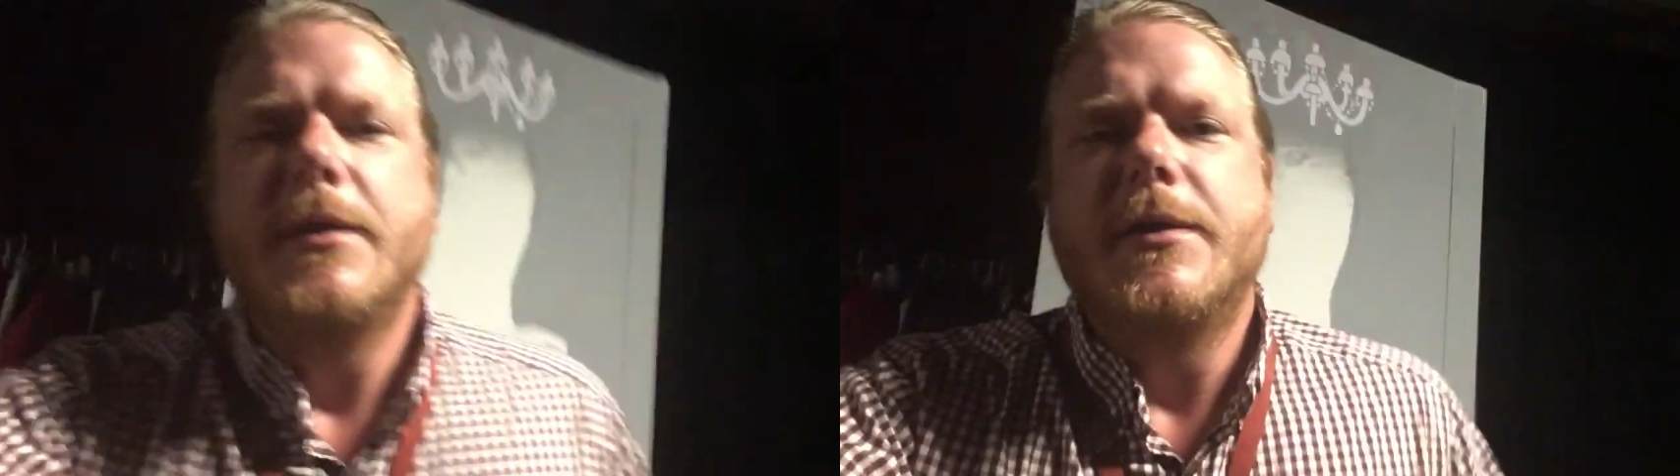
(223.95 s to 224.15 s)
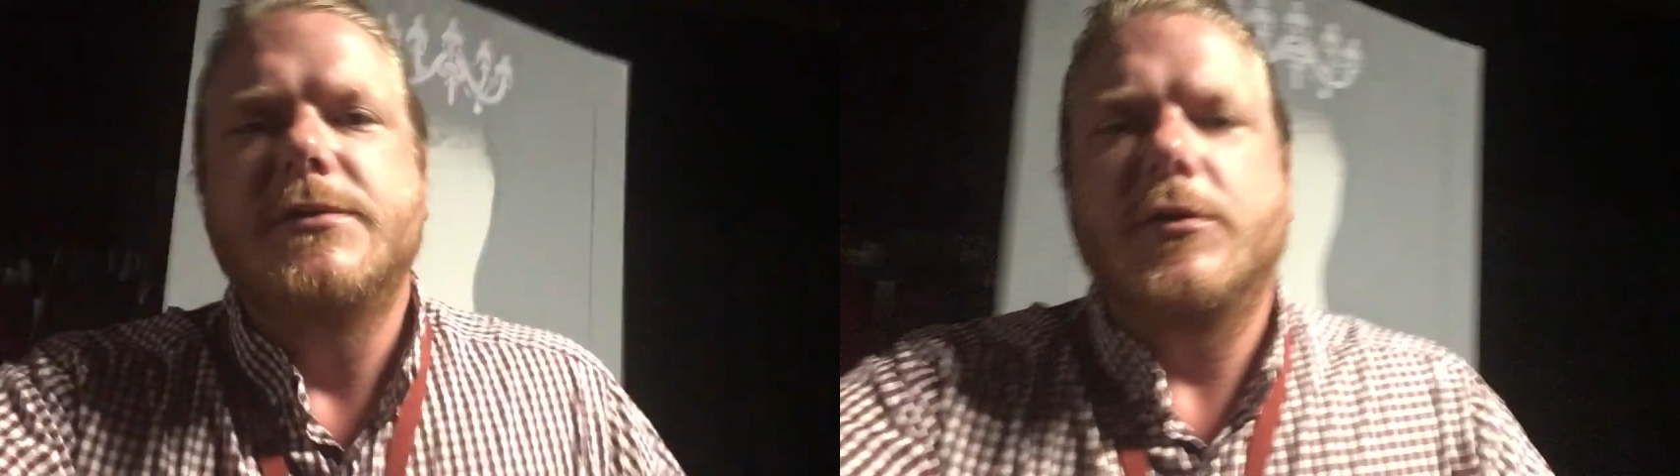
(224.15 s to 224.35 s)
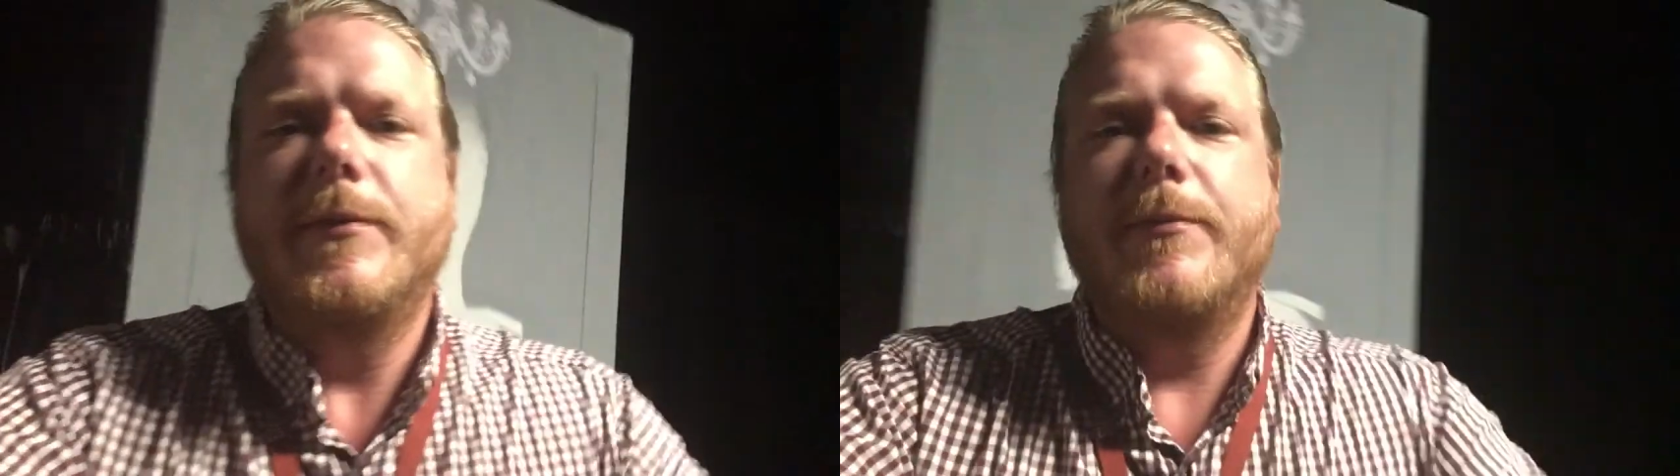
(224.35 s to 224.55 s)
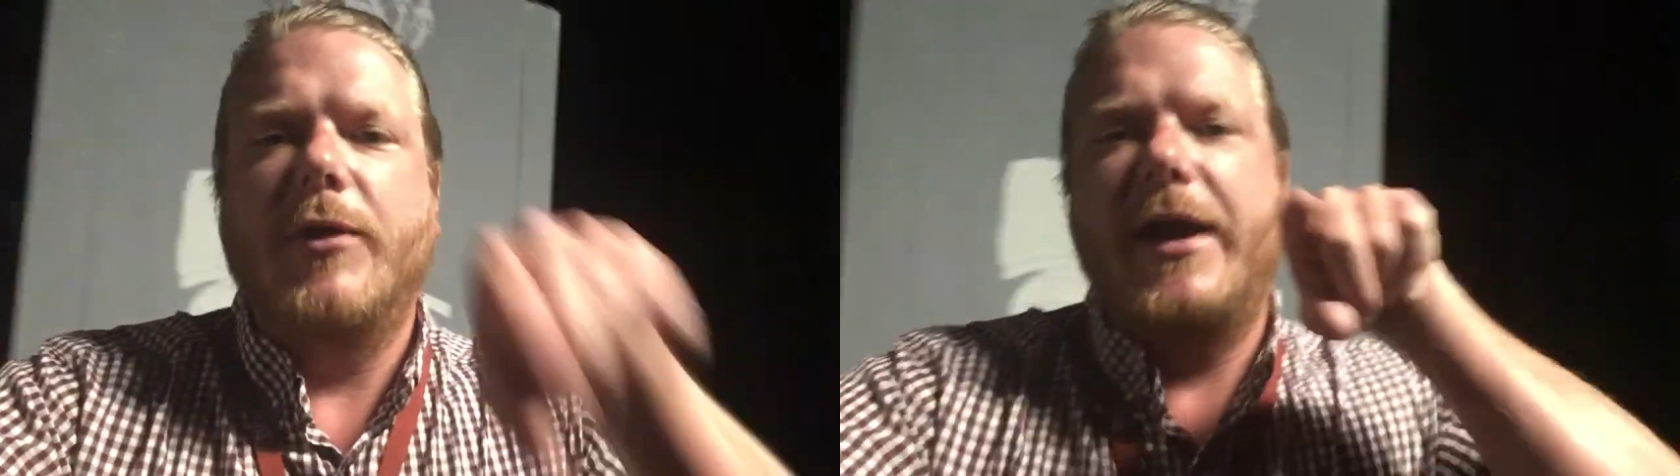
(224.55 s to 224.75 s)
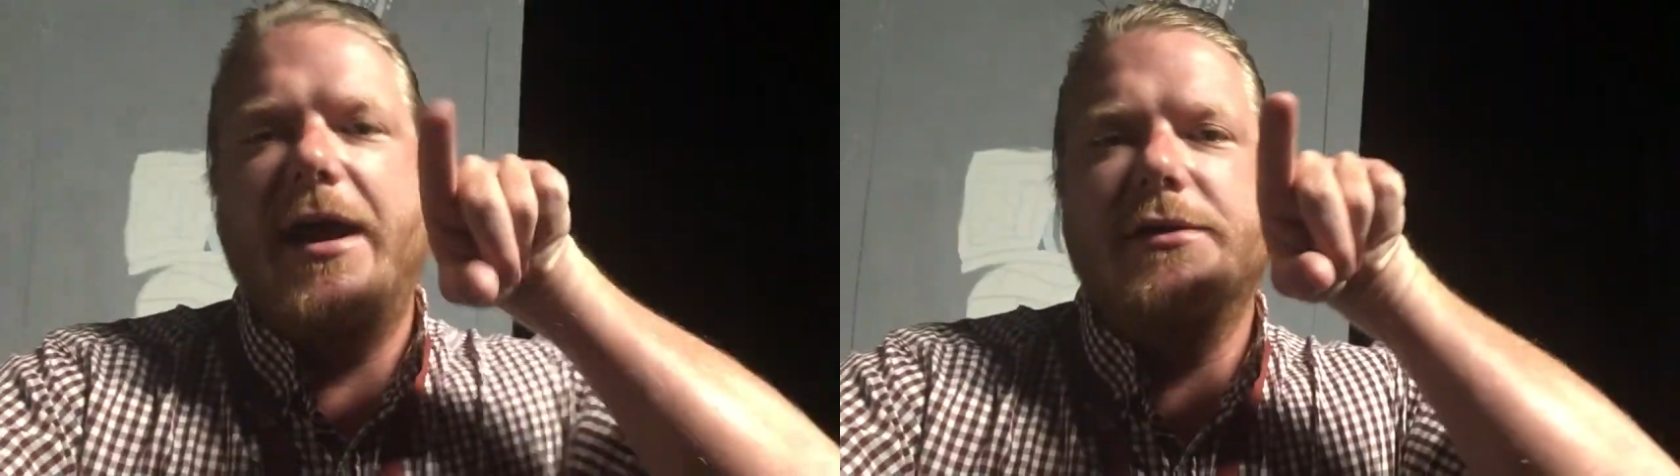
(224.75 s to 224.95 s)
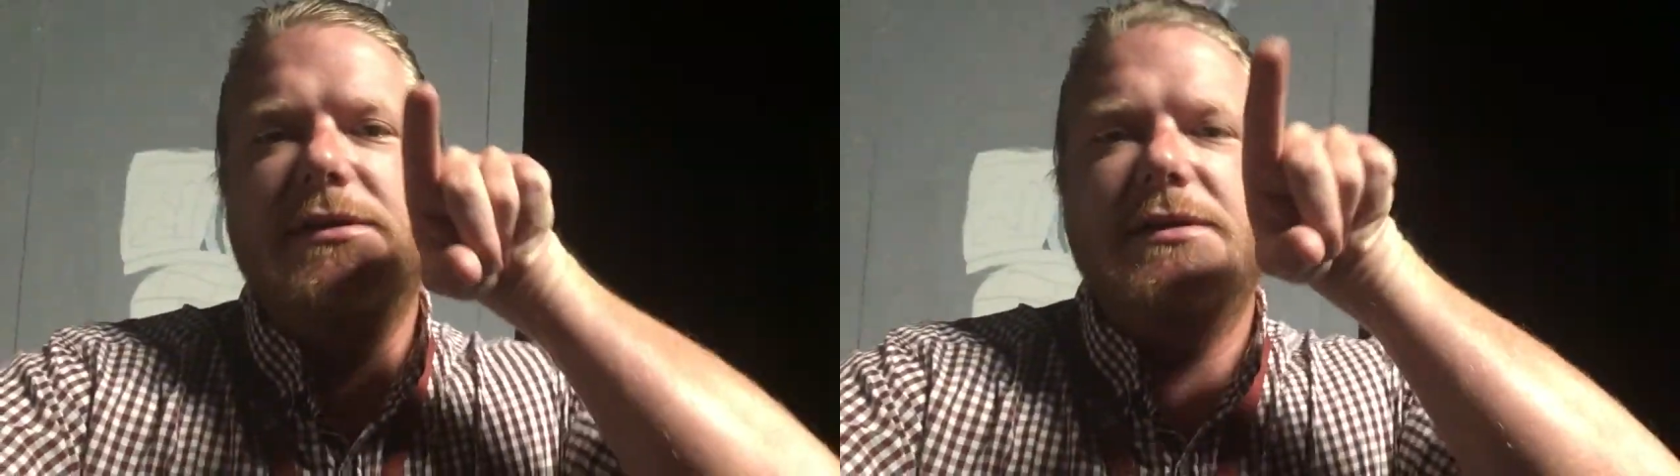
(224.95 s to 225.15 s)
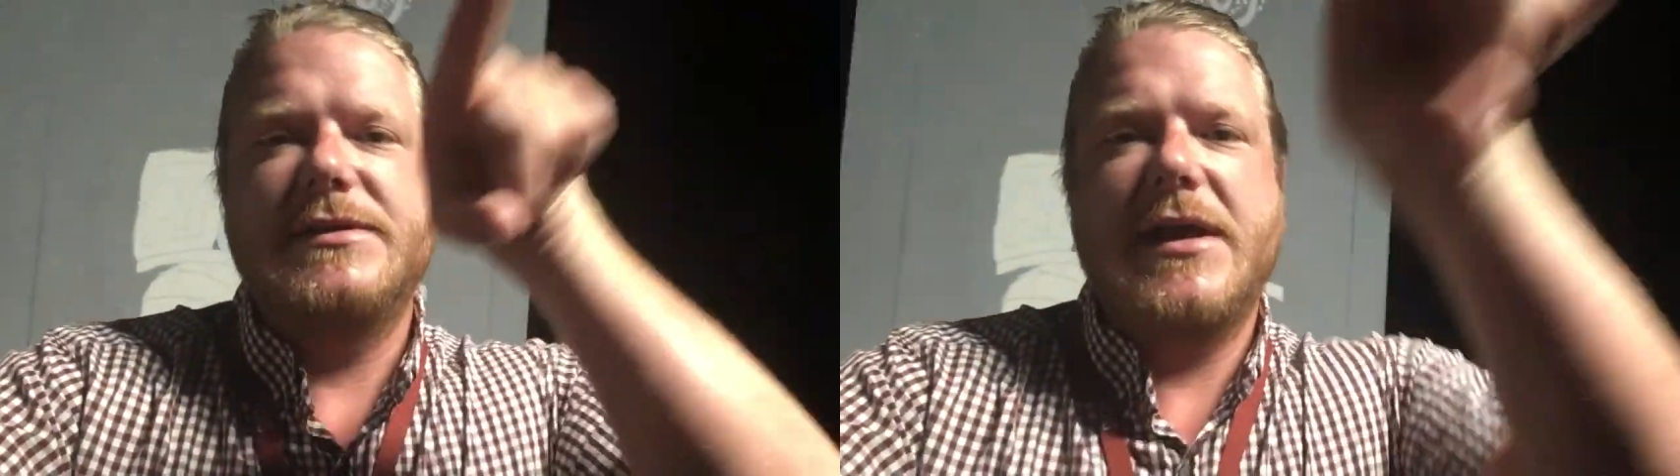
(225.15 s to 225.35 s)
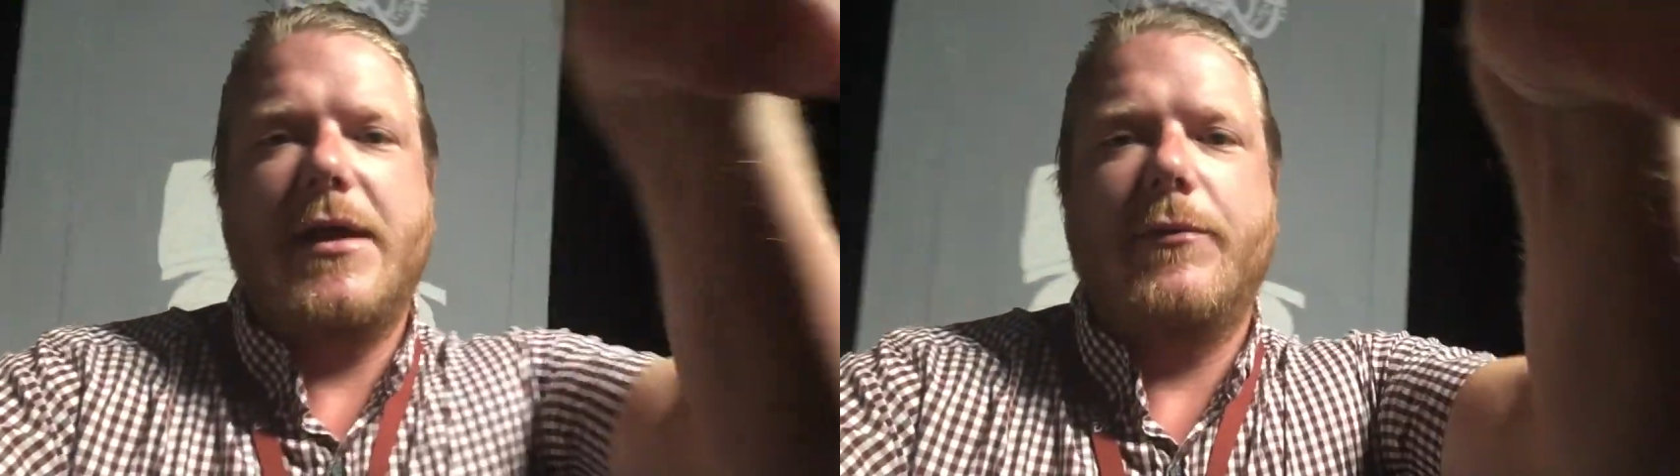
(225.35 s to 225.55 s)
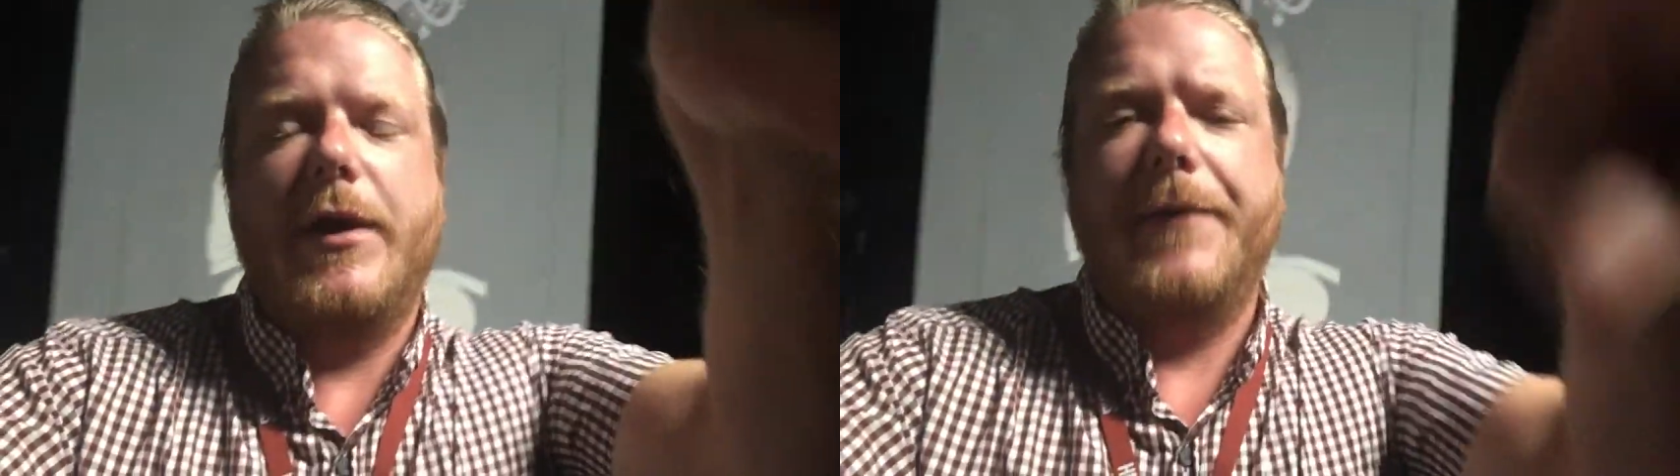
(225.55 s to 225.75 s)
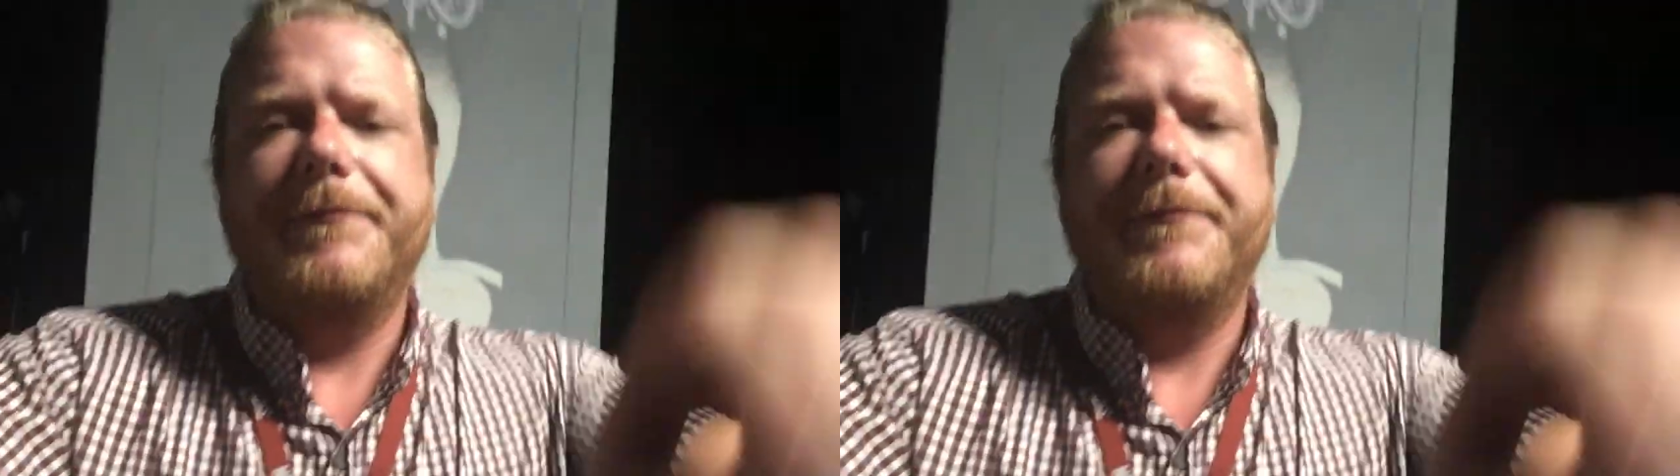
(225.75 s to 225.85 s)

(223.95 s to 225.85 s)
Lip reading: so remember, house is that way.